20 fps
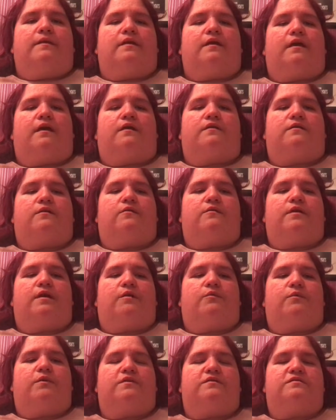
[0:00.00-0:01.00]
Yeah, don't
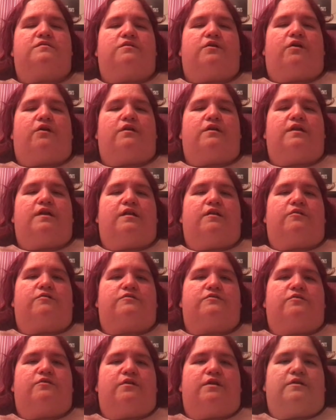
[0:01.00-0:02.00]
get Wes started. He
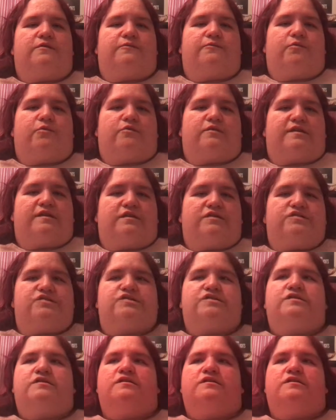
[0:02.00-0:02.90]
lost all his footage.